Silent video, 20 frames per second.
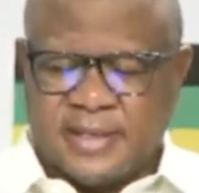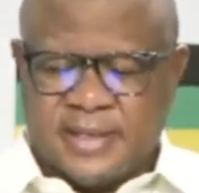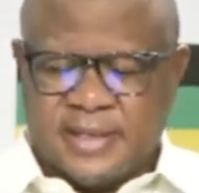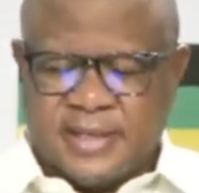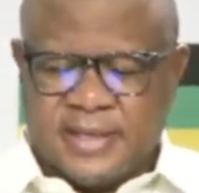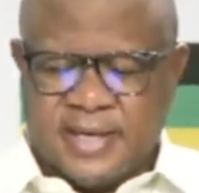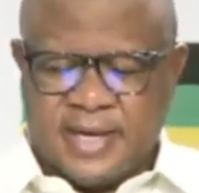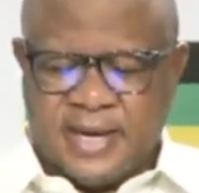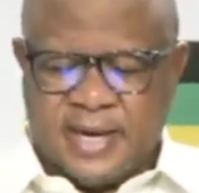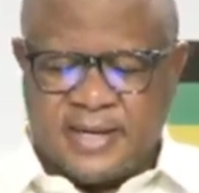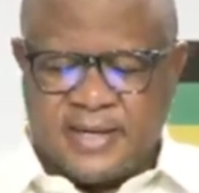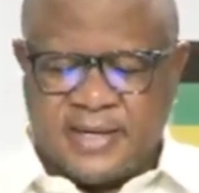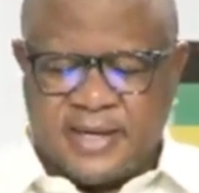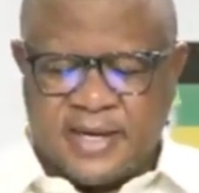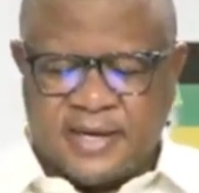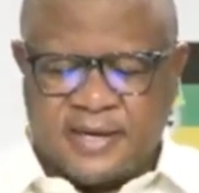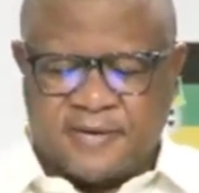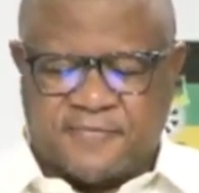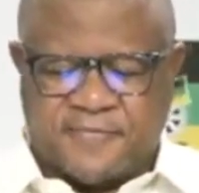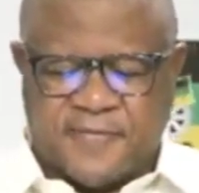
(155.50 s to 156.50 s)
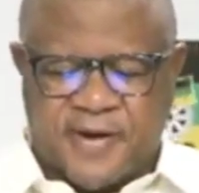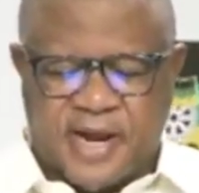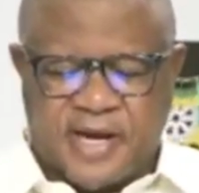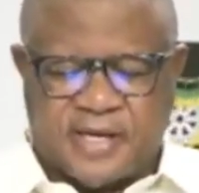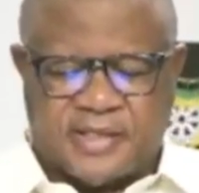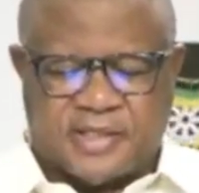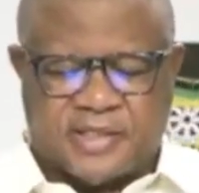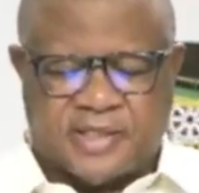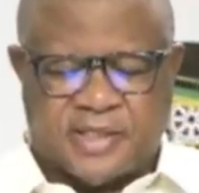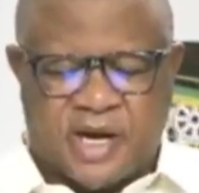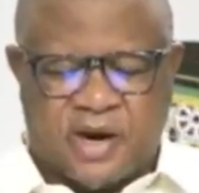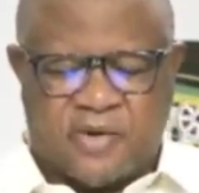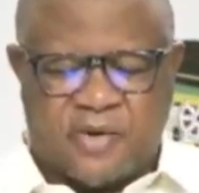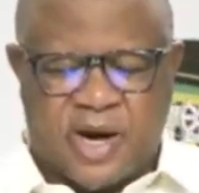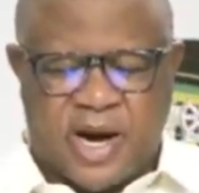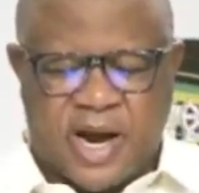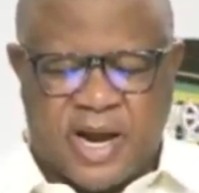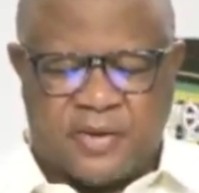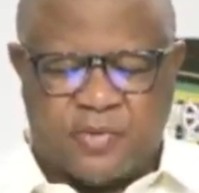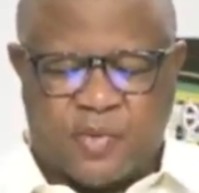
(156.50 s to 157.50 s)
and reflects our
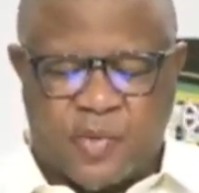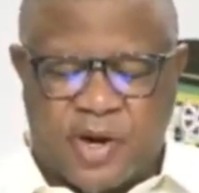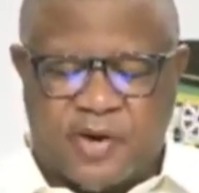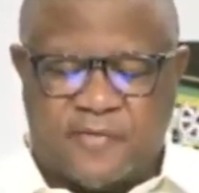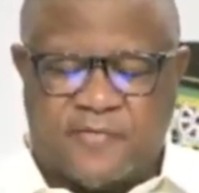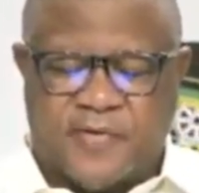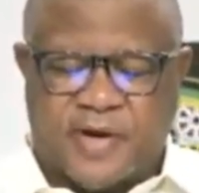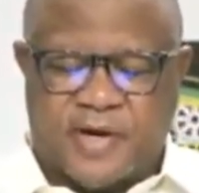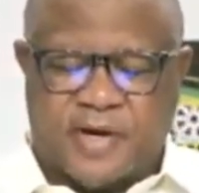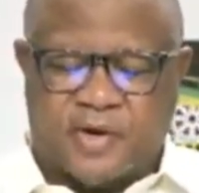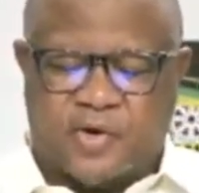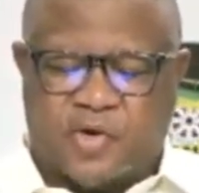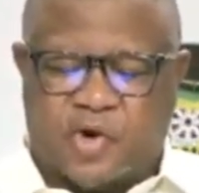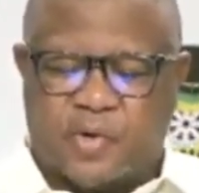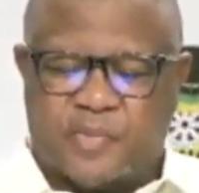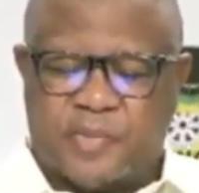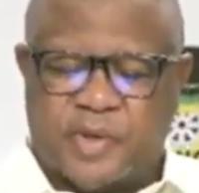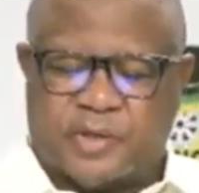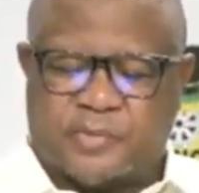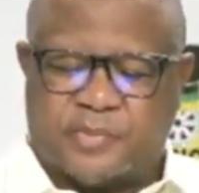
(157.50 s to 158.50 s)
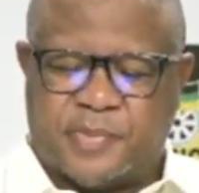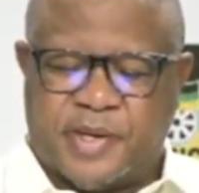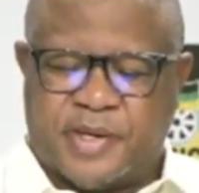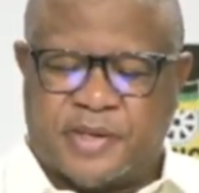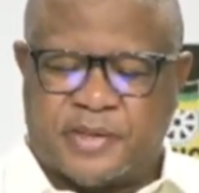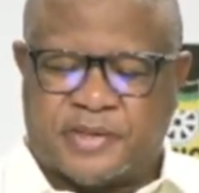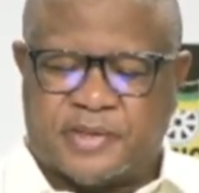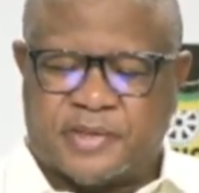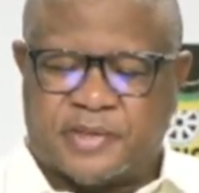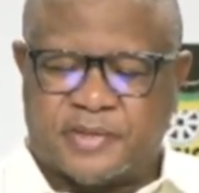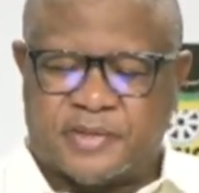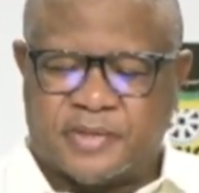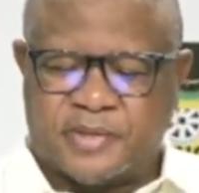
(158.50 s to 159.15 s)
unwavering commitment